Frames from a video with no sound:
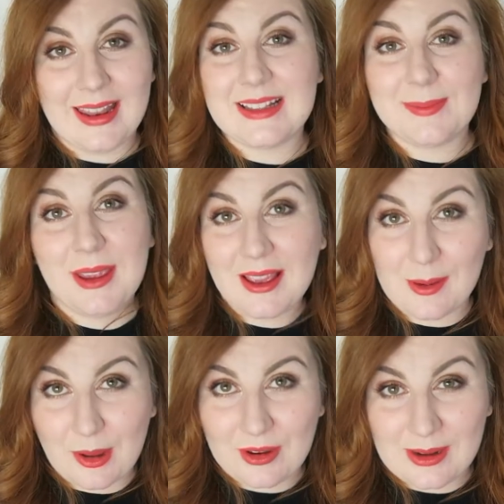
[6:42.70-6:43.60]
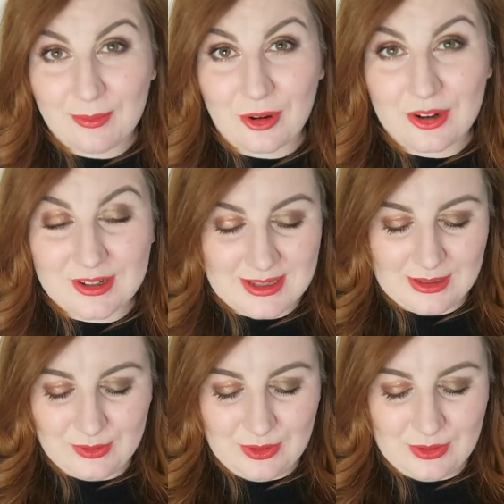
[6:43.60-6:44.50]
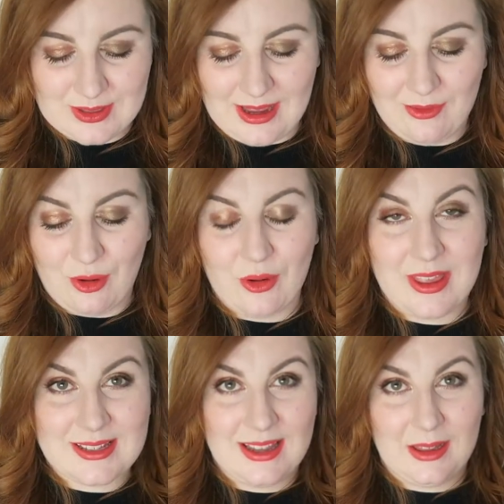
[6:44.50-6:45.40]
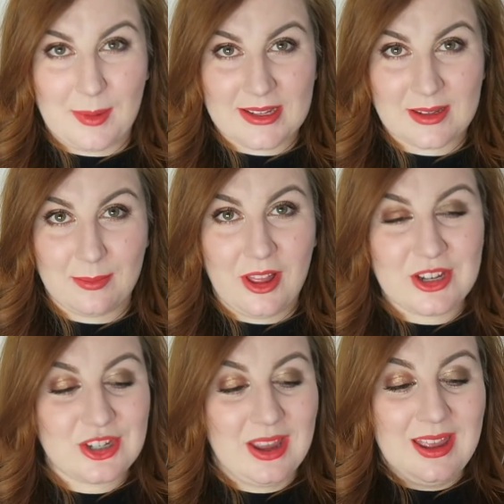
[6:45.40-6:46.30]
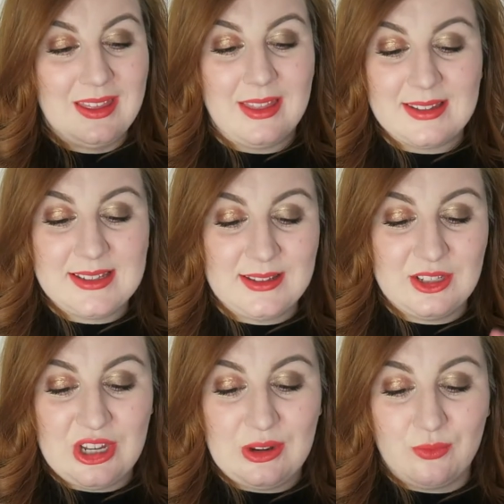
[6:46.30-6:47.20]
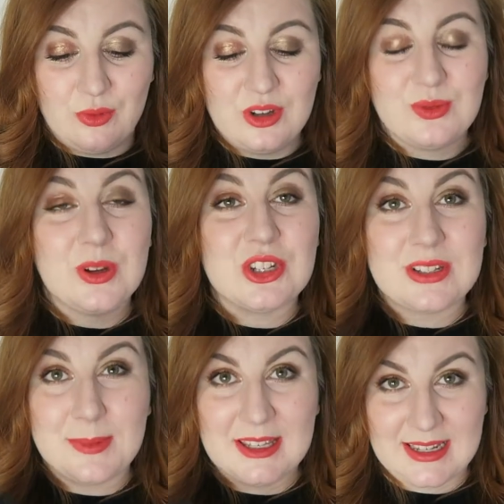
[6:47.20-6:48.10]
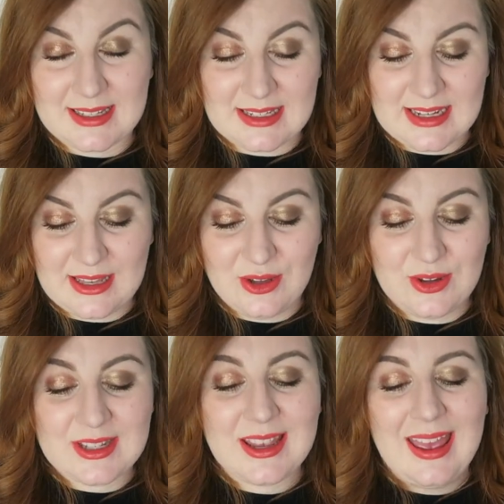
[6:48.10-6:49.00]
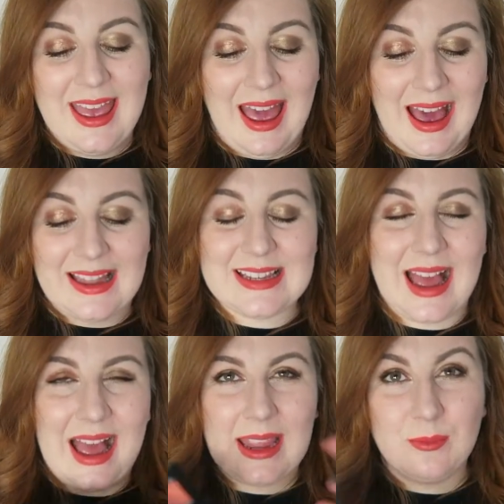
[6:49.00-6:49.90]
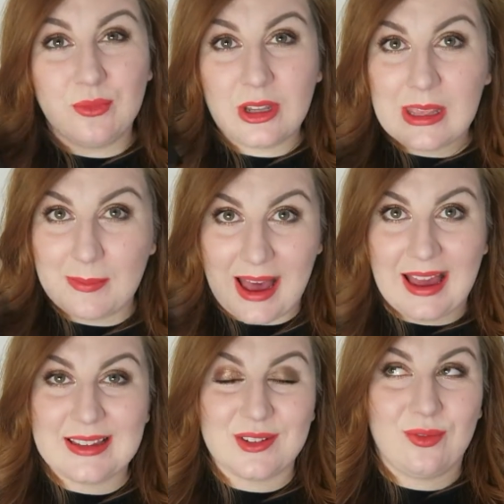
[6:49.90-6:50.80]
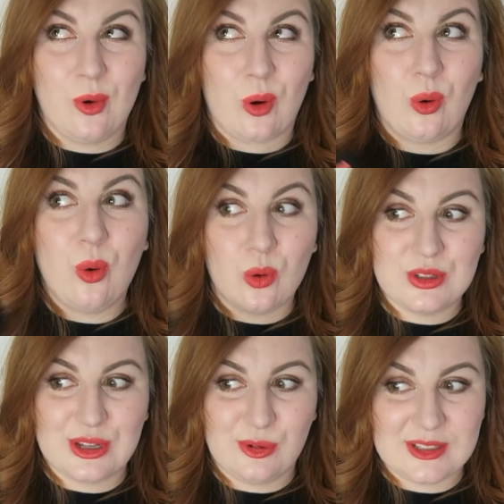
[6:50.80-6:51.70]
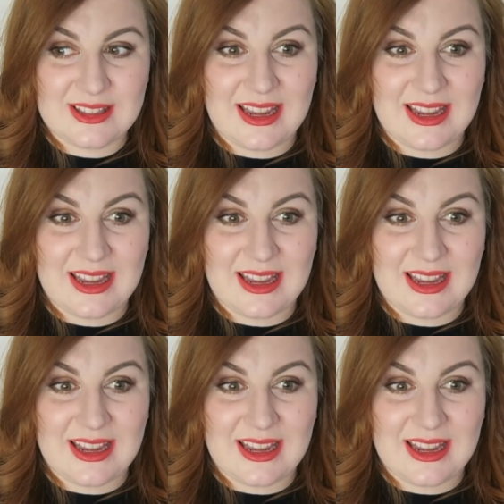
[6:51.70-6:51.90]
And then speaking about cream products that I don't use, I've got this Illamasqua blush. This is in the shade Rude, which has been discontinued, and I'm really bad for hoarding onto